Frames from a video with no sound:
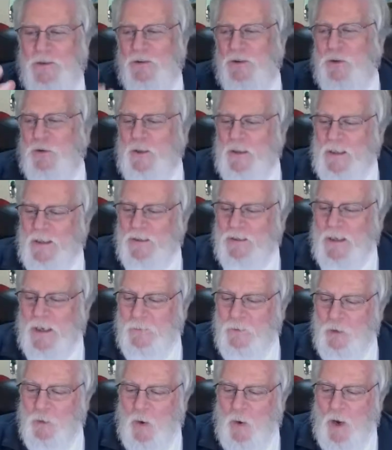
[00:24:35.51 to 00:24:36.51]
So the next time
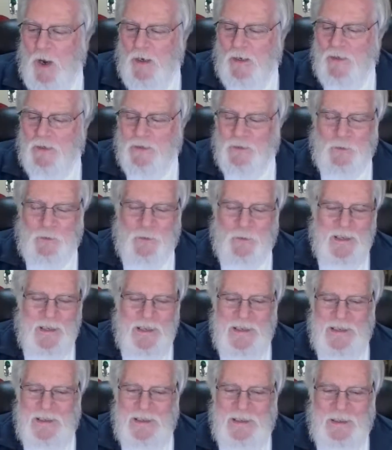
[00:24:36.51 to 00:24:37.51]
you walk into,
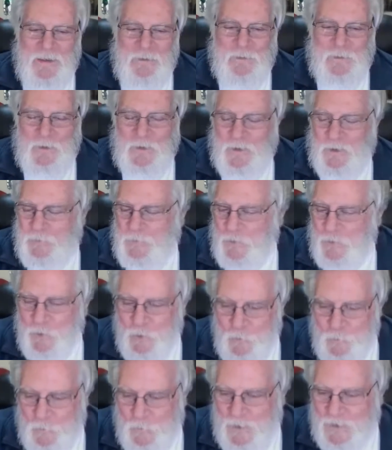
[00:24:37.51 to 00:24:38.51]
if you do
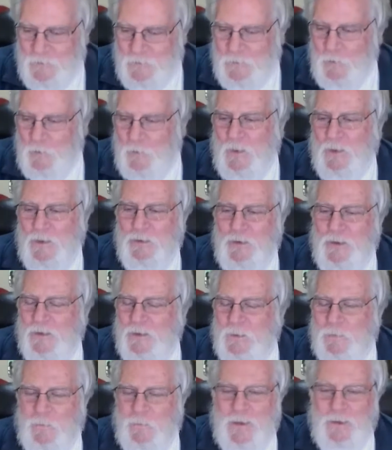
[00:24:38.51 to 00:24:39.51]
fast food restaurants,
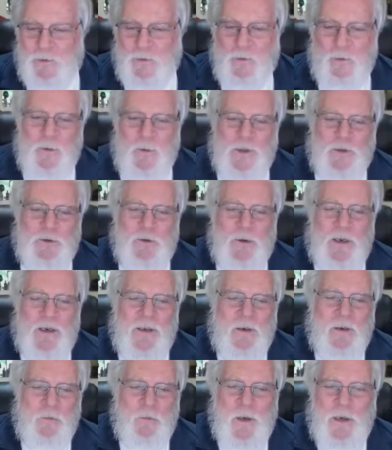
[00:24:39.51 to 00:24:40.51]
a fast food restaurant,
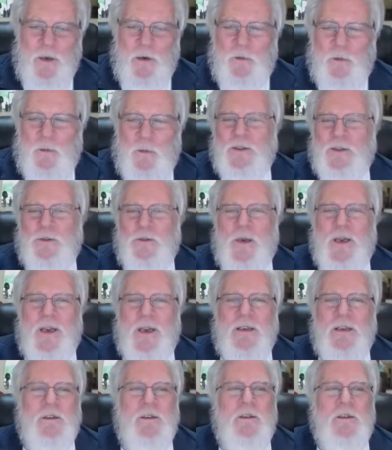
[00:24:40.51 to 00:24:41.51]
a regular
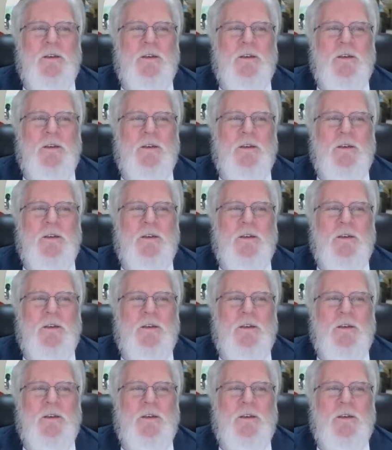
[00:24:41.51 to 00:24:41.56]
restaurant,